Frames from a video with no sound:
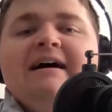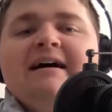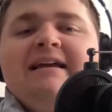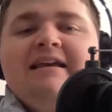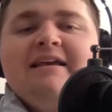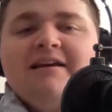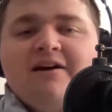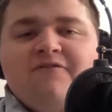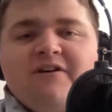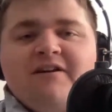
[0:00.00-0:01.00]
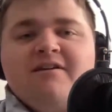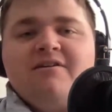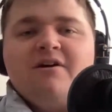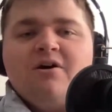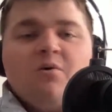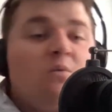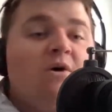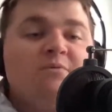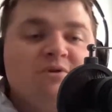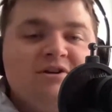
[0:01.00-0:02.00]
He offended one
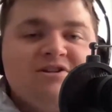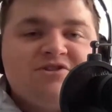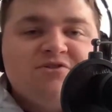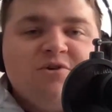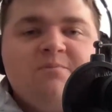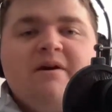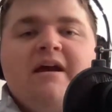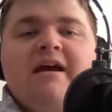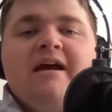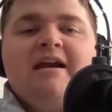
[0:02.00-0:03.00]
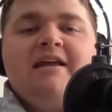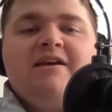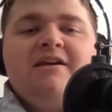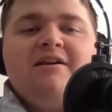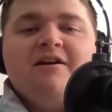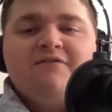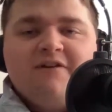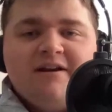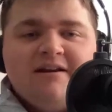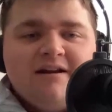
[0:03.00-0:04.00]
religious group and he
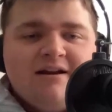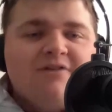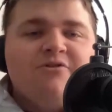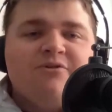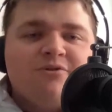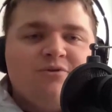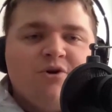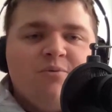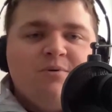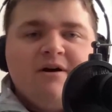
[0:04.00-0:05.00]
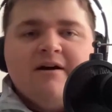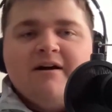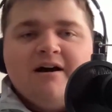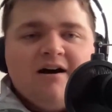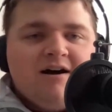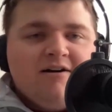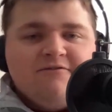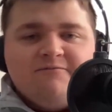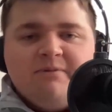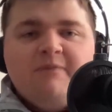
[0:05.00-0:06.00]
offended another group of
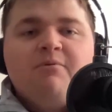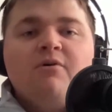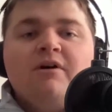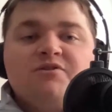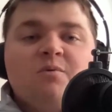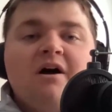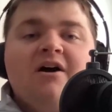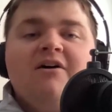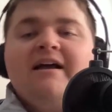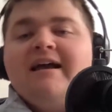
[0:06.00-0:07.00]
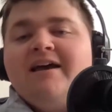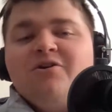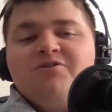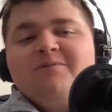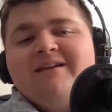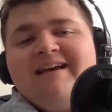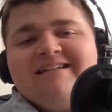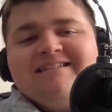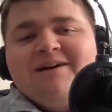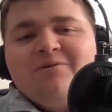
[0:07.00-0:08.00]
people as well. And ultimately, it's
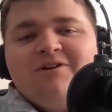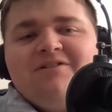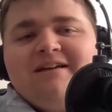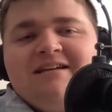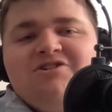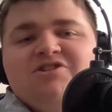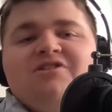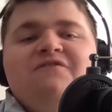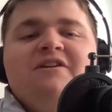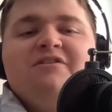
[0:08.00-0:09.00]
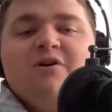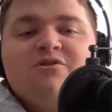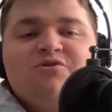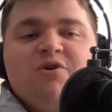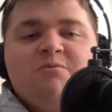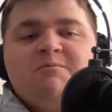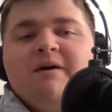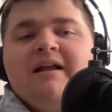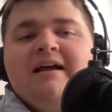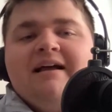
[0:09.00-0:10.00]
not really that he just offended those groups,
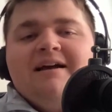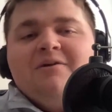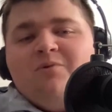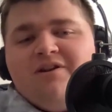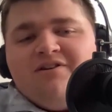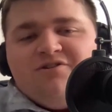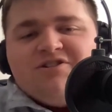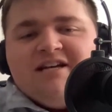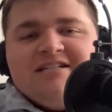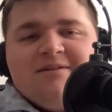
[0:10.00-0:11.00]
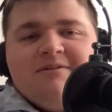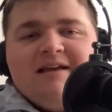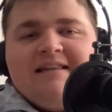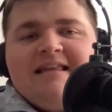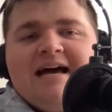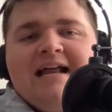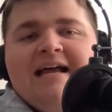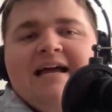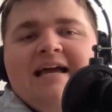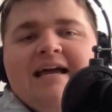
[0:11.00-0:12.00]
but when you say something like that,
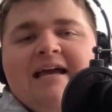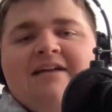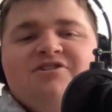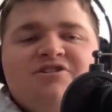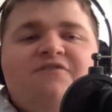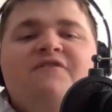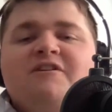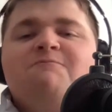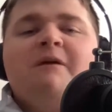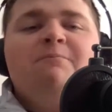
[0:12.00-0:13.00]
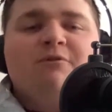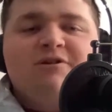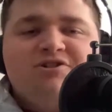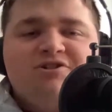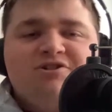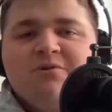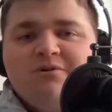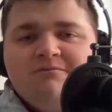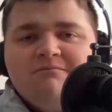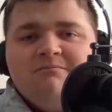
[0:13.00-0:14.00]
it just offends people in general